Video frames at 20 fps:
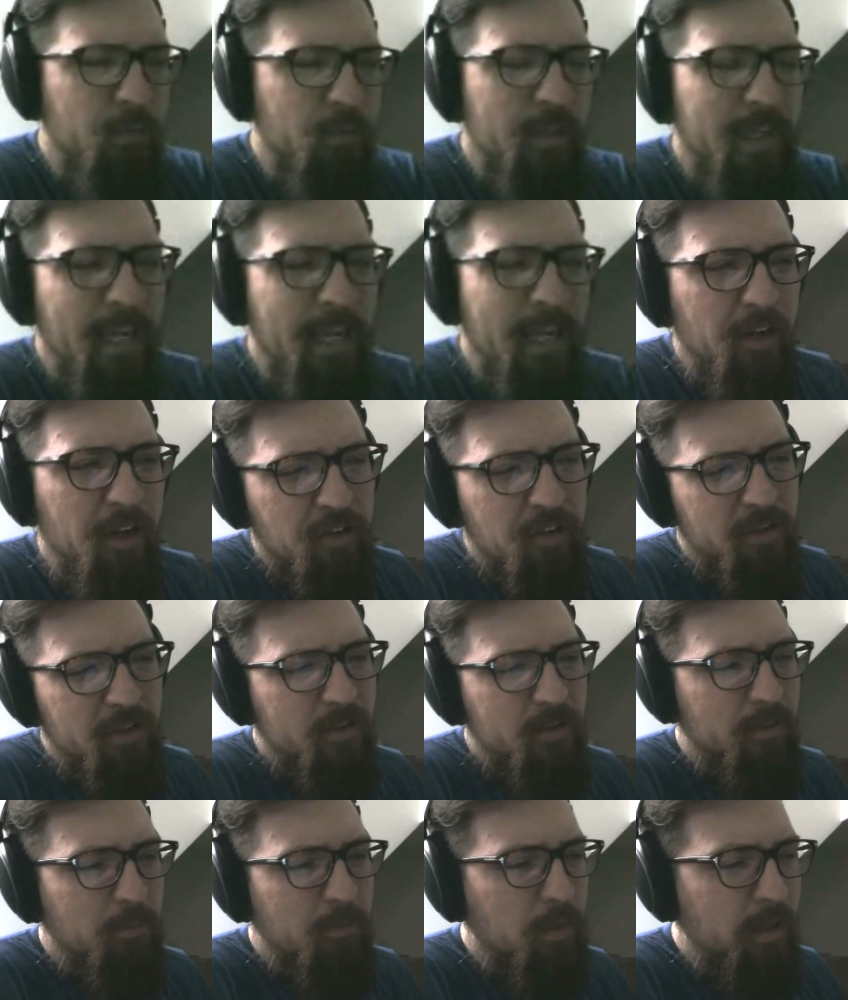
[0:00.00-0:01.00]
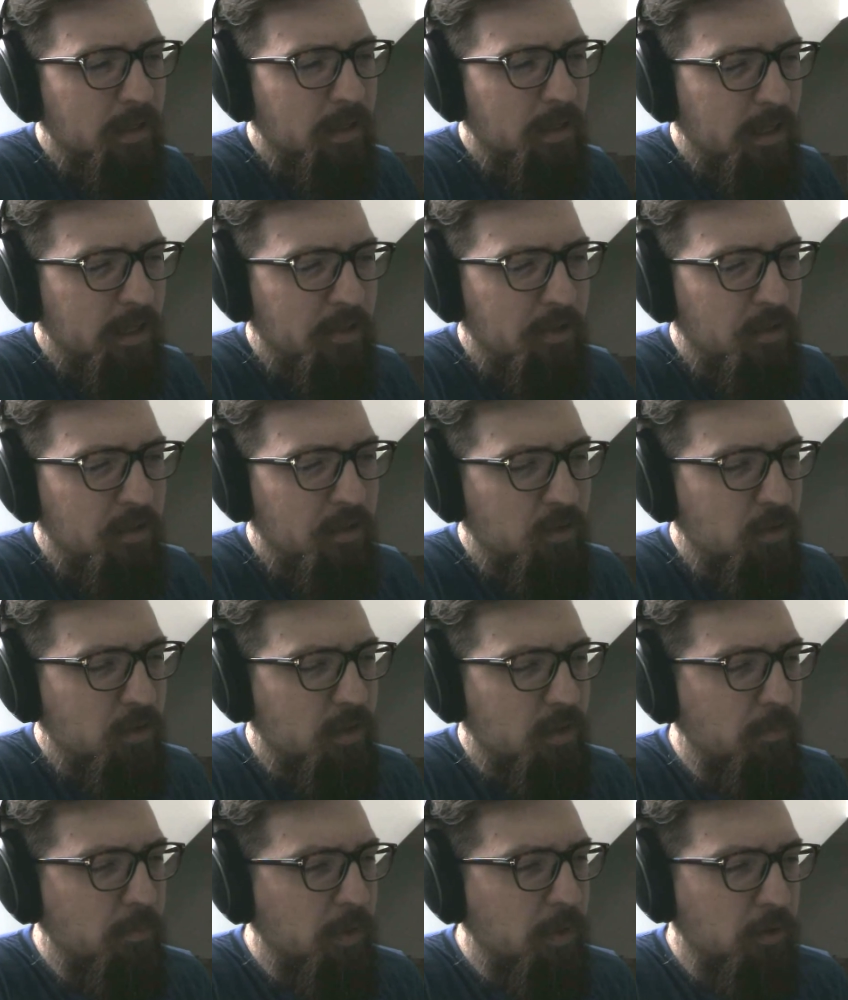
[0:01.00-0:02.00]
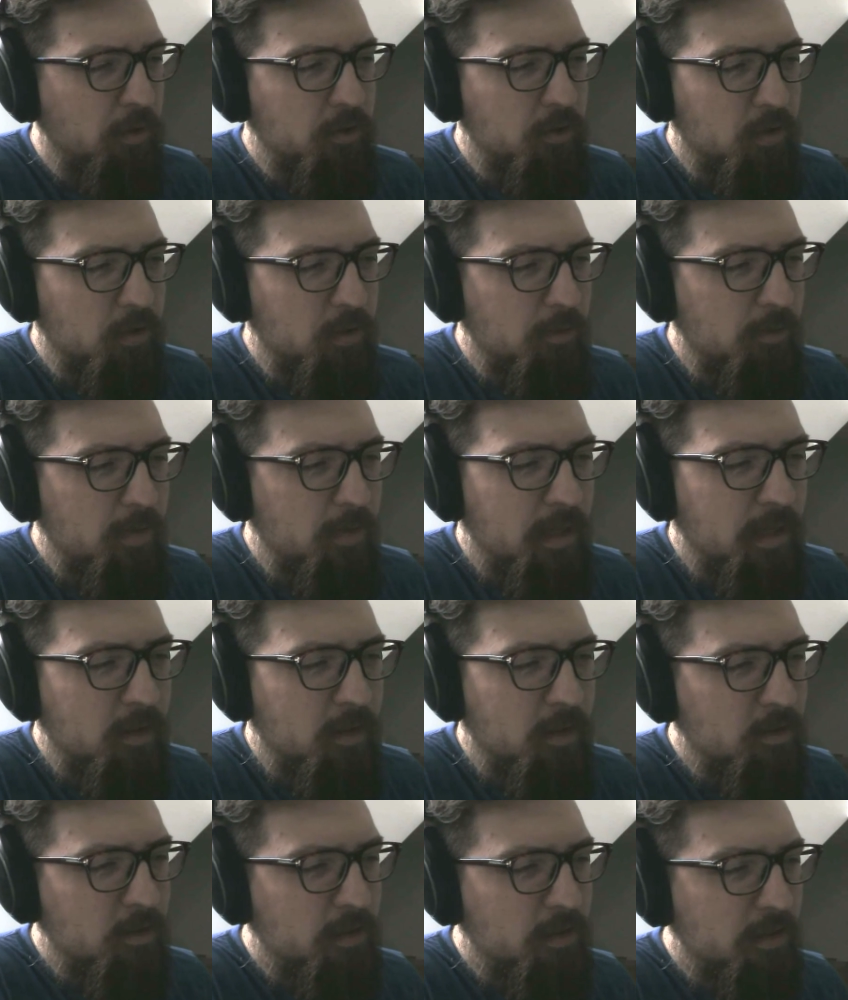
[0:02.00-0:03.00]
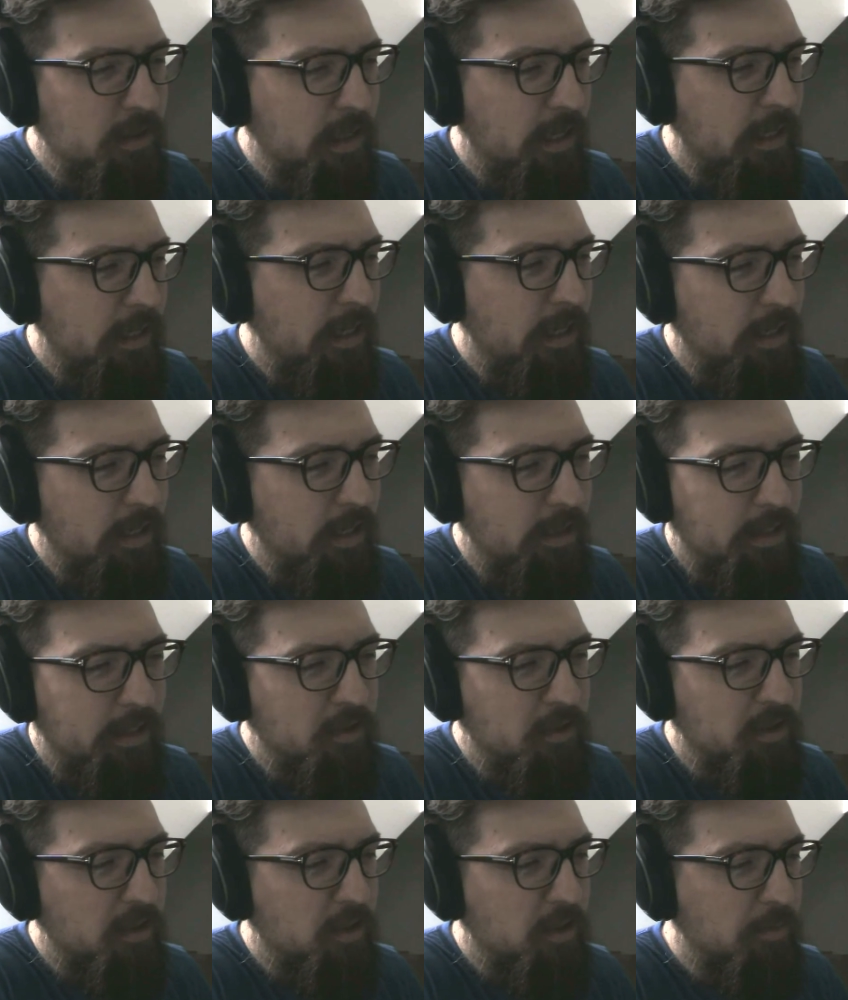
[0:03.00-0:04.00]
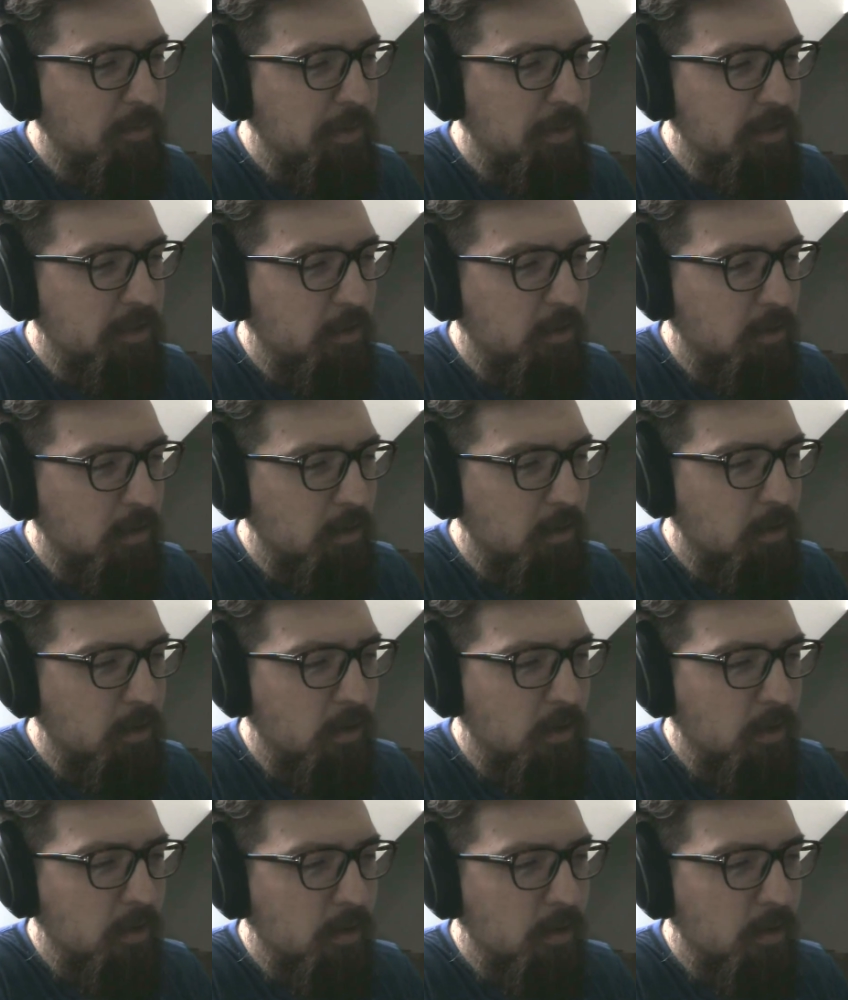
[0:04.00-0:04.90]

Can you just, in your composer file, just say, hey, here's this PSR